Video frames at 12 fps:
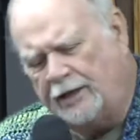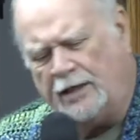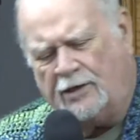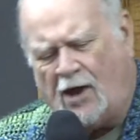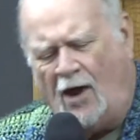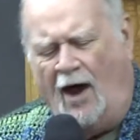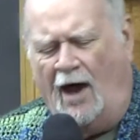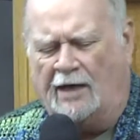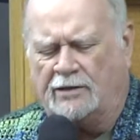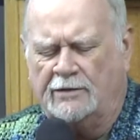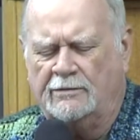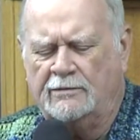of God
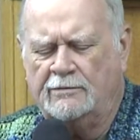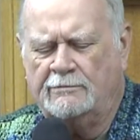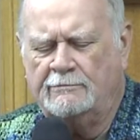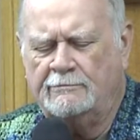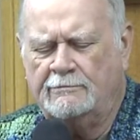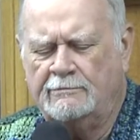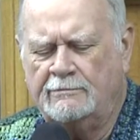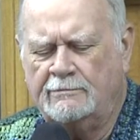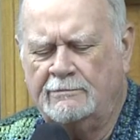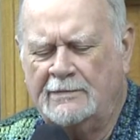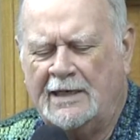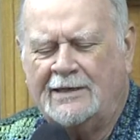dwelling in you
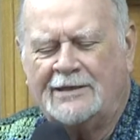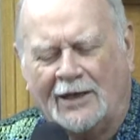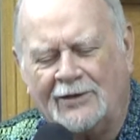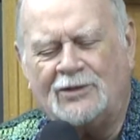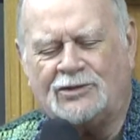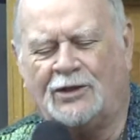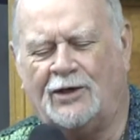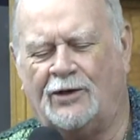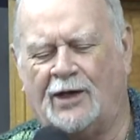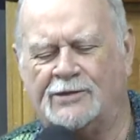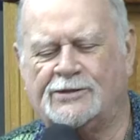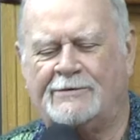and you
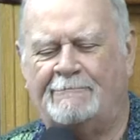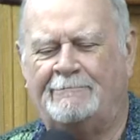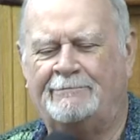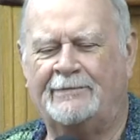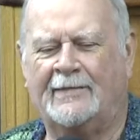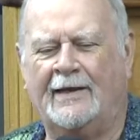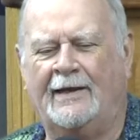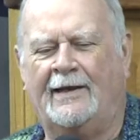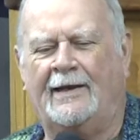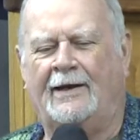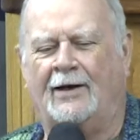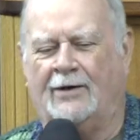indwelling God.
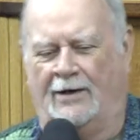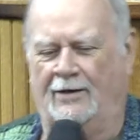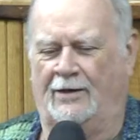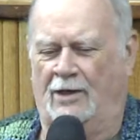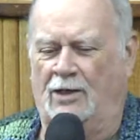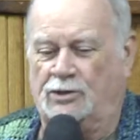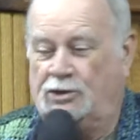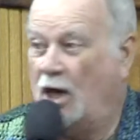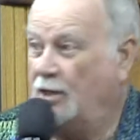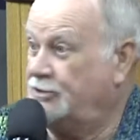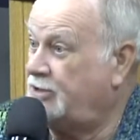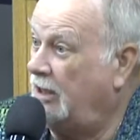
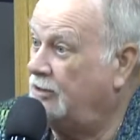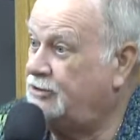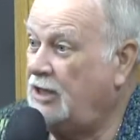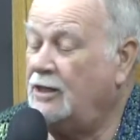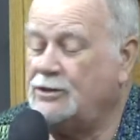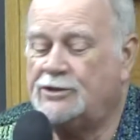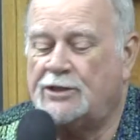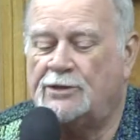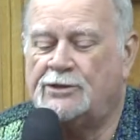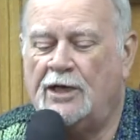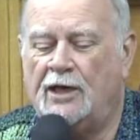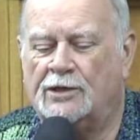Now listen to
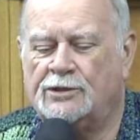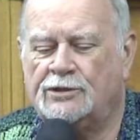this.